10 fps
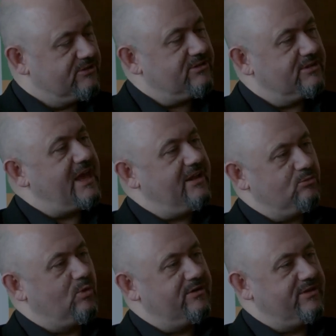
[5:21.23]
that is
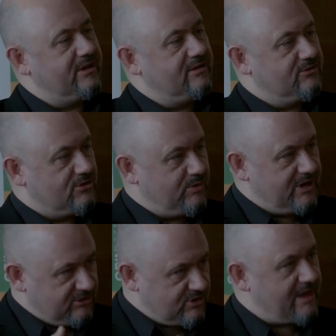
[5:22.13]
one thing. So we
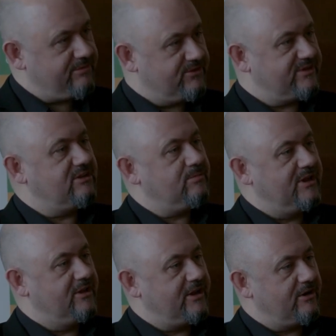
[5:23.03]
need to have the sentiment
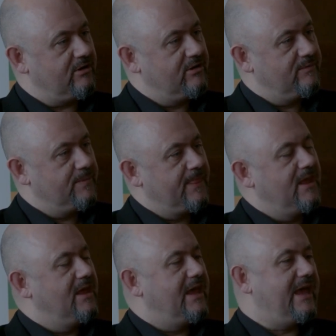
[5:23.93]
in there.
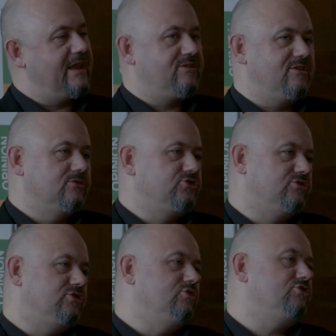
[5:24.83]
And
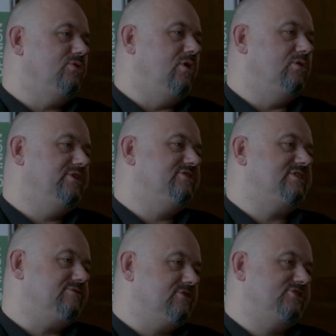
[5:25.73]
due to all these
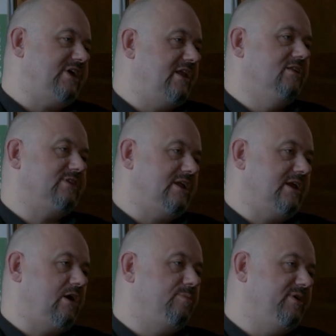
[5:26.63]
different channels that are
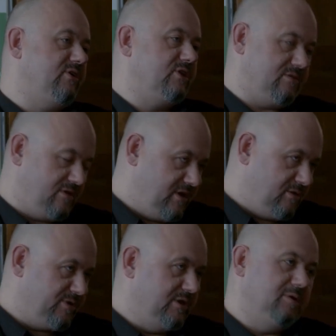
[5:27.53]
now appearing, that
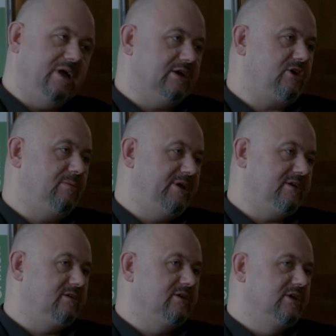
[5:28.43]
people are
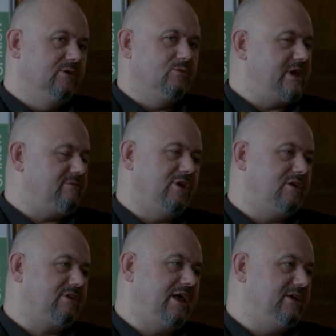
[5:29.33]
coming, we have a lot
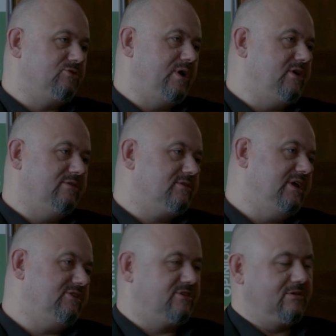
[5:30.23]
of clients where
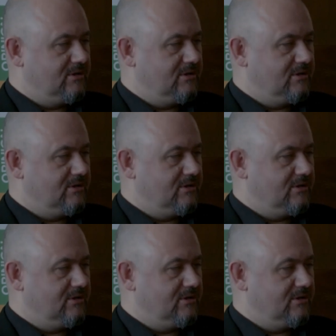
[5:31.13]
it's